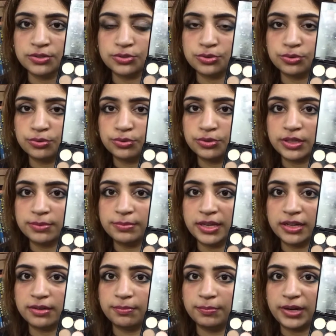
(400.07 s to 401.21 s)
So you can
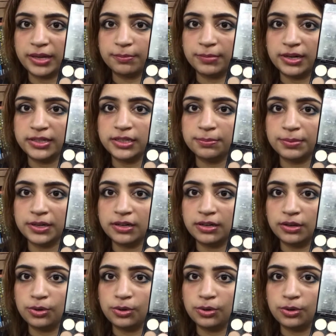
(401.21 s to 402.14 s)
make like multiple